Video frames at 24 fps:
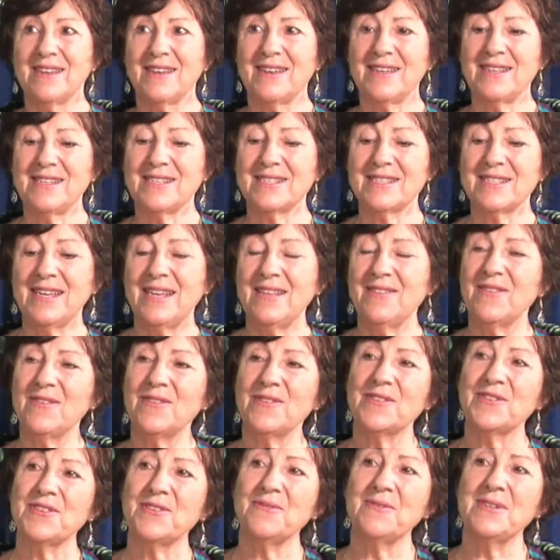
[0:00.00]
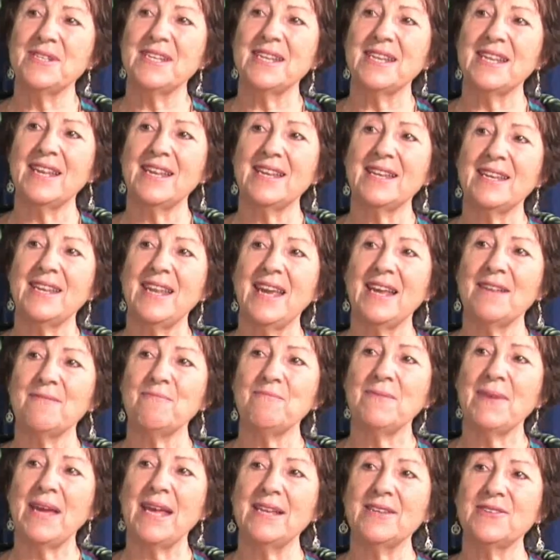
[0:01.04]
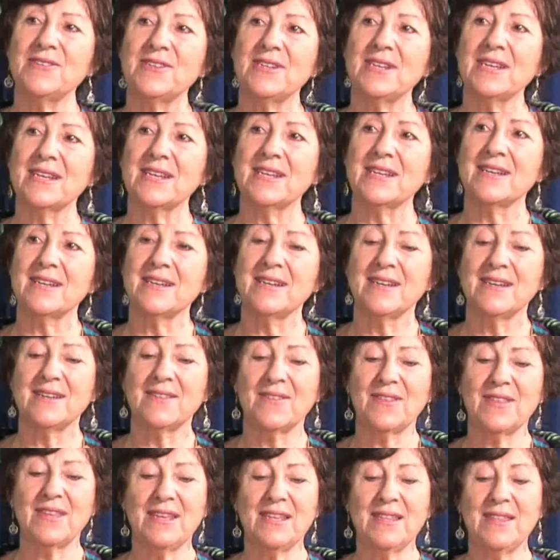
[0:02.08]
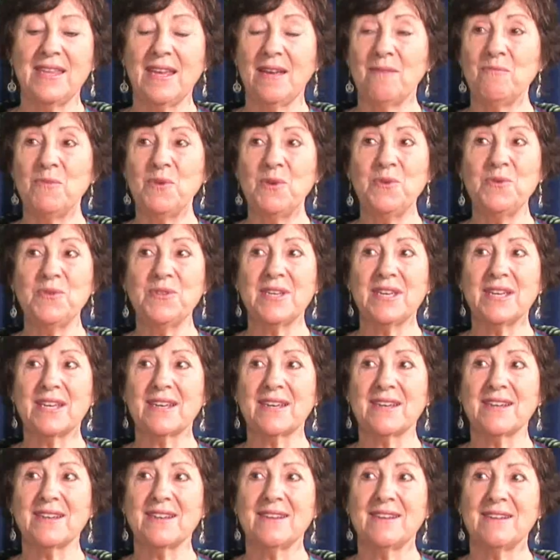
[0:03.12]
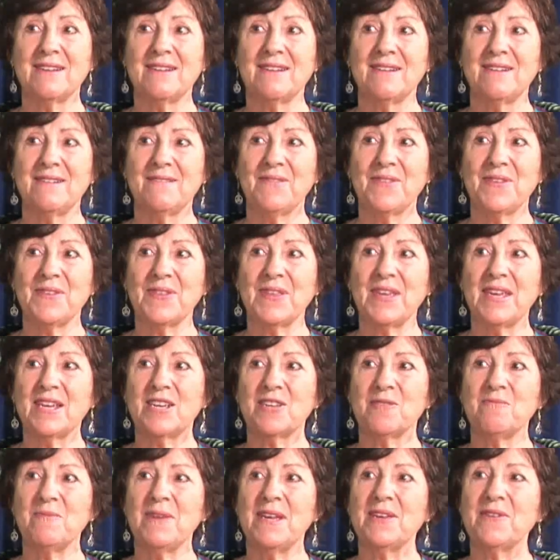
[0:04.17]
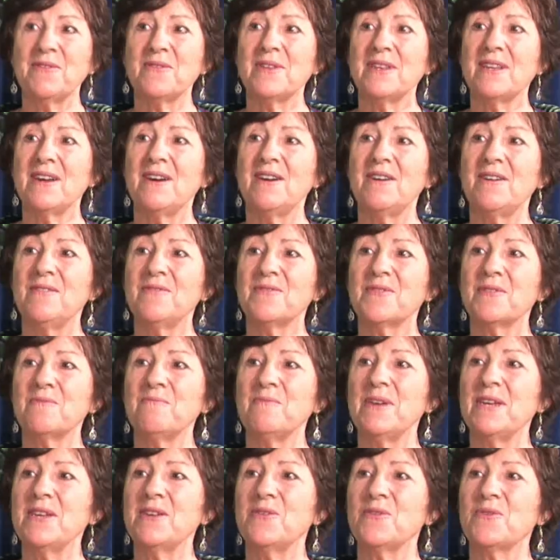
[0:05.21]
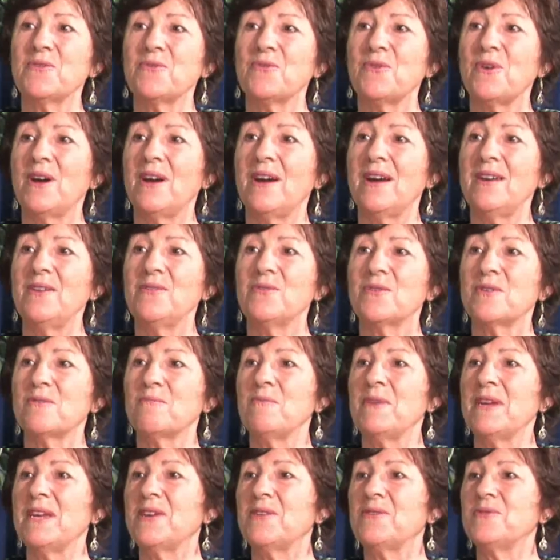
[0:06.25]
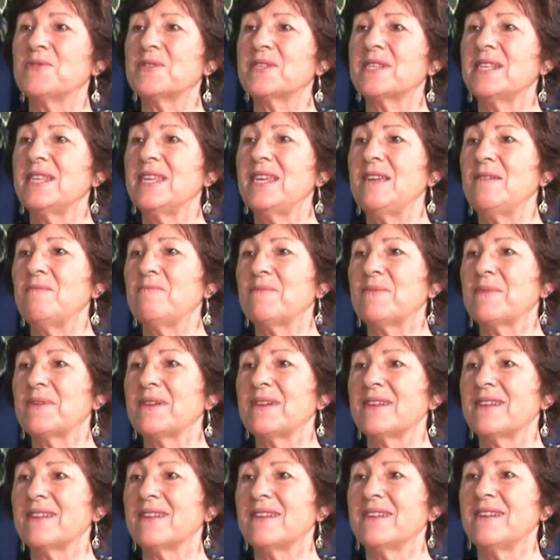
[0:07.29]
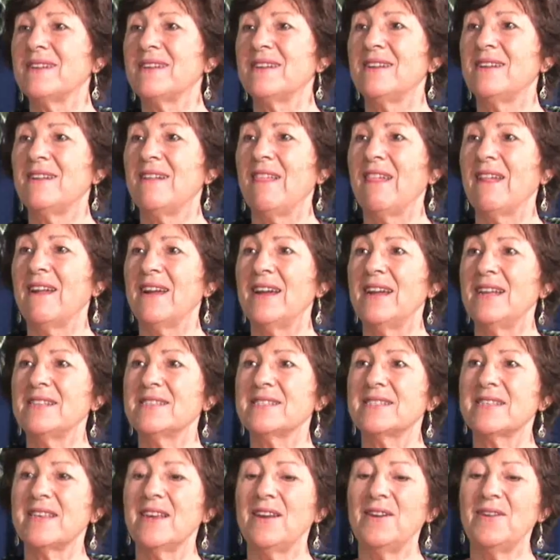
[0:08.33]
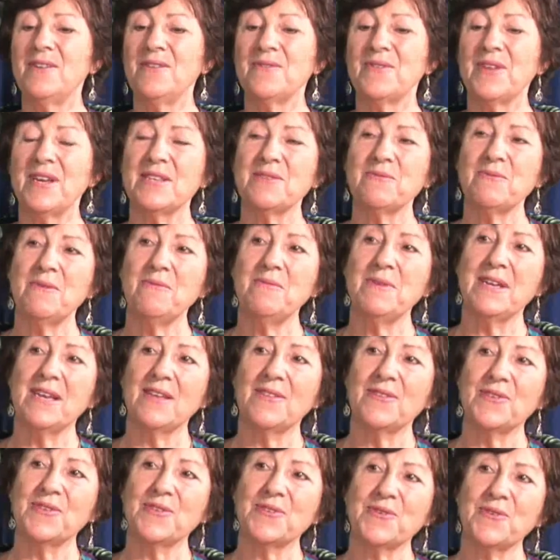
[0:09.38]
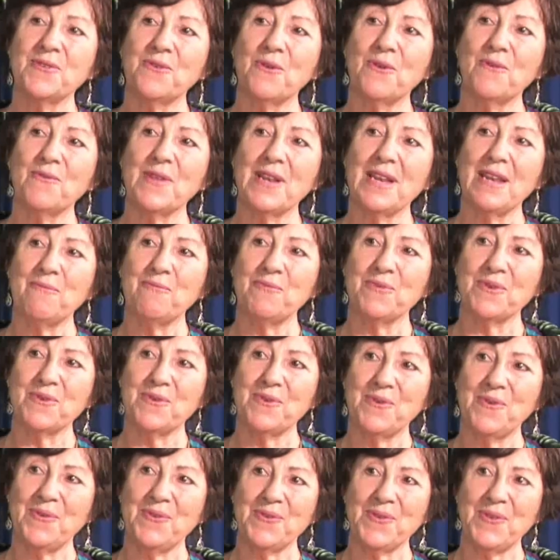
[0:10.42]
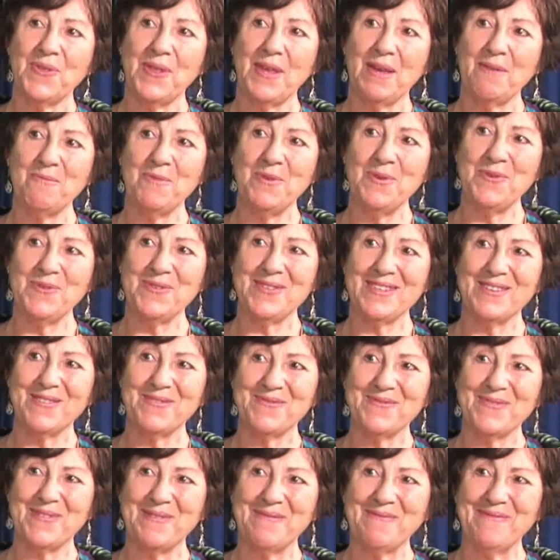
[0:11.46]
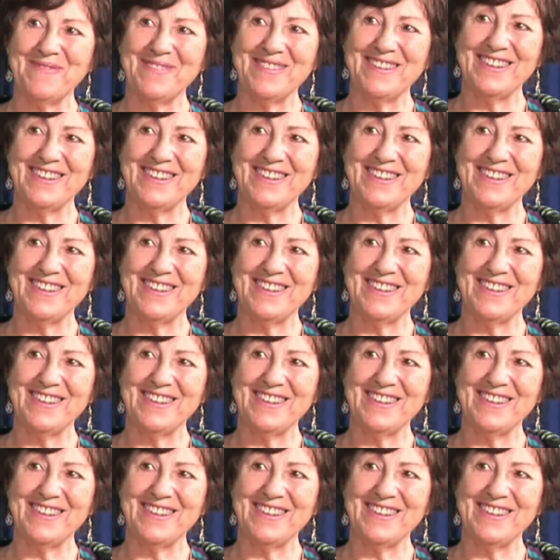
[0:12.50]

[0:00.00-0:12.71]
And it's said that the Tuatha had magic in their music, that mm. they could hmm. make you laugh, could make you cry, or could make you sleep. And wow. so that's where we get the story of the leprechauns and their music from.